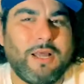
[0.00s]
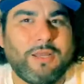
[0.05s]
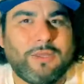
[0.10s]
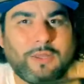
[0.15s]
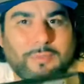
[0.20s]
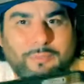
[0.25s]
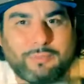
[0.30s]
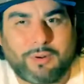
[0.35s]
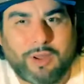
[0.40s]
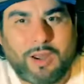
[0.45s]

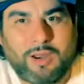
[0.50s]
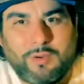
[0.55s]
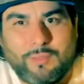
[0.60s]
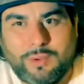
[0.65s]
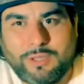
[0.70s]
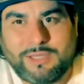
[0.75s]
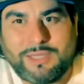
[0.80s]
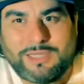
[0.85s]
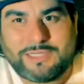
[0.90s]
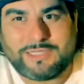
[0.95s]
The problem
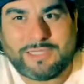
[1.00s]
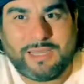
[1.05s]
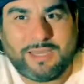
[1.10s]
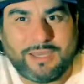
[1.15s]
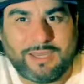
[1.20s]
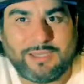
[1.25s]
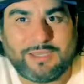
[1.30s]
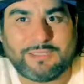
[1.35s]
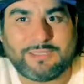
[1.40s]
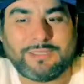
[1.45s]
with this thing
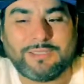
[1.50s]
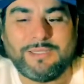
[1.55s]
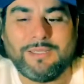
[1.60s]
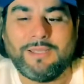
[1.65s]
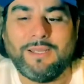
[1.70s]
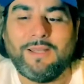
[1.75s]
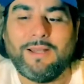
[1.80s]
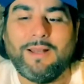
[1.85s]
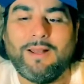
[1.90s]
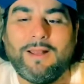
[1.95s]
is
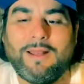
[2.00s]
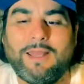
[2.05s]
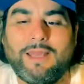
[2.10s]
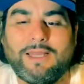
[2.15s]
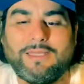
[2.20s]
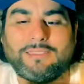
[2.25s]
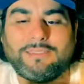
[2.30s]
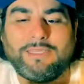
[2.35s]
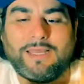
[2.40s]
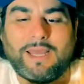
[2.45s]

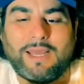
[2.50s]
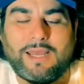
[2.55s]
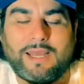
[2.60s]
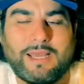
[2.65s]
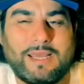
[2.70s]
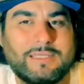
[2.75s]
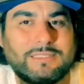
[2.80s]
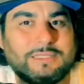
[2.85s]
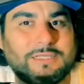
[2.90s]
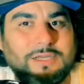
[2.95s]
that
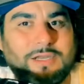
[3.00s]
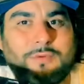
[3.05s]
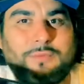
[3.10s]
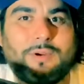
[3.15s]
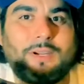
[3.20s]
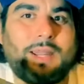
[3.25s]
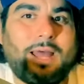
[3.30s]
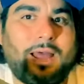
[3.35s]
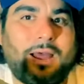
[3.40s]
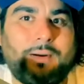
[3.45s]
it's
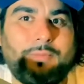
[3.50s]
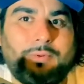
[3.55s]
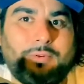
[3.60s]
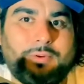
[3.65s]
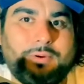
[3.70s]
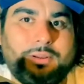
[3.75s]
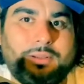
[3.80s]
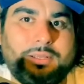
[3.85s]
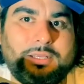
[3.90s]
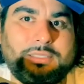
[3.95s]

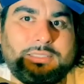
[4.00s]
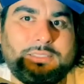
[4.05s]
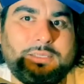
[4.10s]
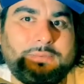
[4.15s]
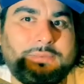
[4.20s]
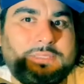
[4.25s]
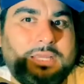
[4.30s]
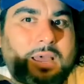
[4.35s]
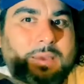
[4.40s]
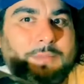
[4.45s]
unreliable.
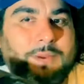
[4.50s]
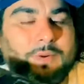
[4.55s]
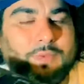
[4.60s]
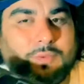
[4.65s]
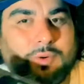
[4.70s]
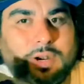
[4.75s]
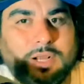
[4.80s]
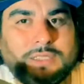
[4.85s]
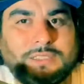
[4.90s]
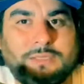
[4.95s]
Sometimes it
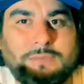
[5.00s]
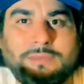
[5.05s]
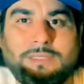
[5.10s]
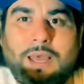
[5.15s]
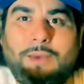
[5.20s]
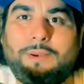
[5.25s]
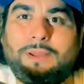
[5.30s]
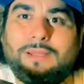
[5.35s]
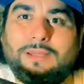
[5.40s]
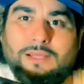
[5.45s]
works,
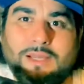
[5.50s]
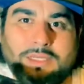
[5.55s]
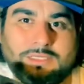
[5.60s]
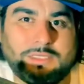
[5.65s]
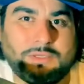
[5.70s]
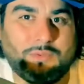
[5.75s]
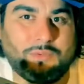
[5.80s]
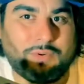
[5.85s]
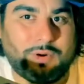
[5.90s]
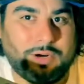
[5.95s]
sometimes it
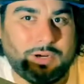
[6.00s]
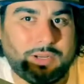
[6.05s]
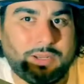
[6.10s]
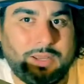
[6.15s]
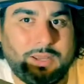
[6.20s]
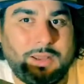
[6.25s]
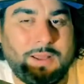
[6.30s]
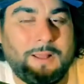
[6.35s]
doesn't work.